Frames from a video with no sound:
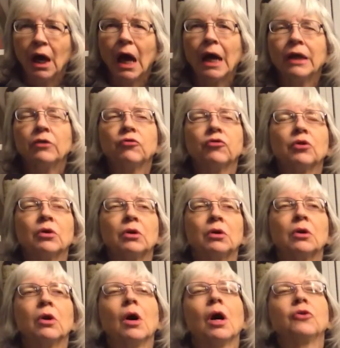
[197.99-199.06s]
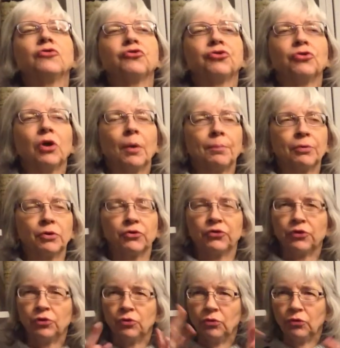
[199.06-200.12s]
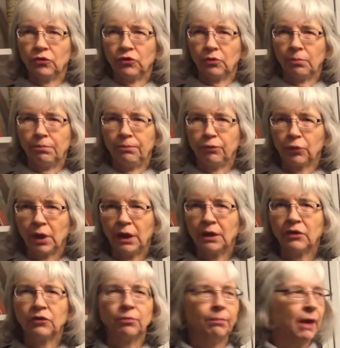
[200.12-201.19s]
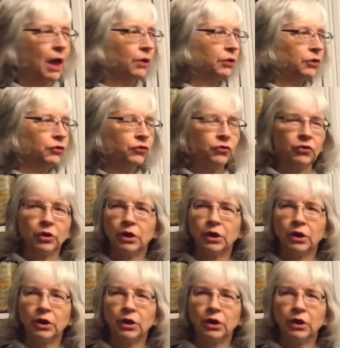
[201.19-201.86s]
And for a, a person whose brain is balanced,